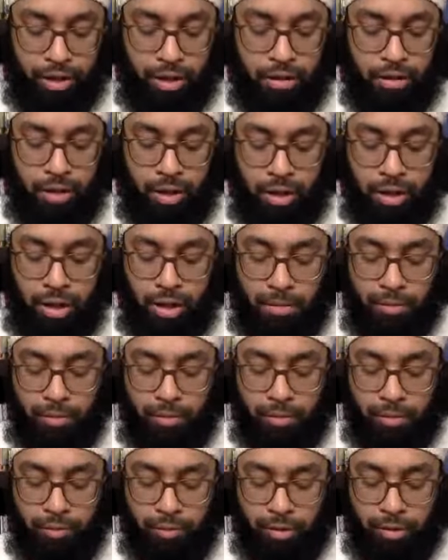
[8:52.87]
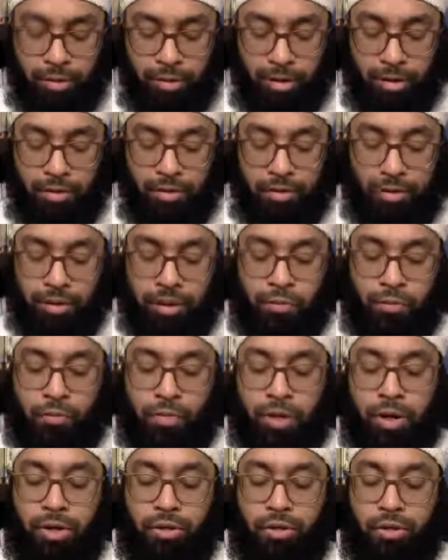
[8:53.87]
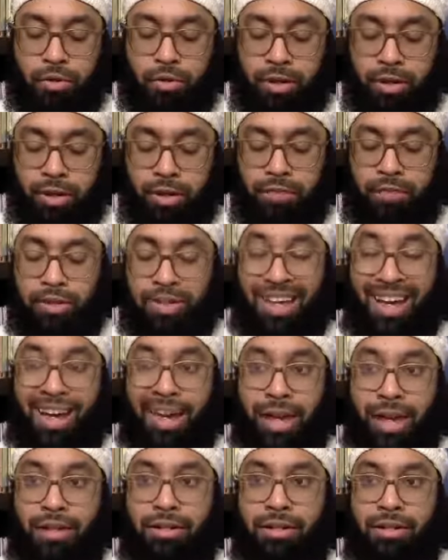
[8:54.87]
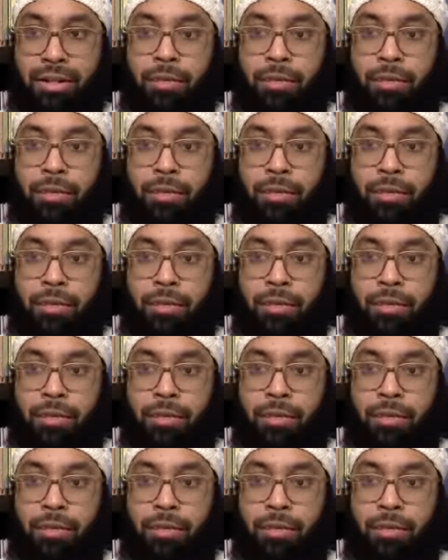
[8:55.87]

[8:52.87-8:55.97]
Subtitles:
Taghabun, in which there is a warning to the believers against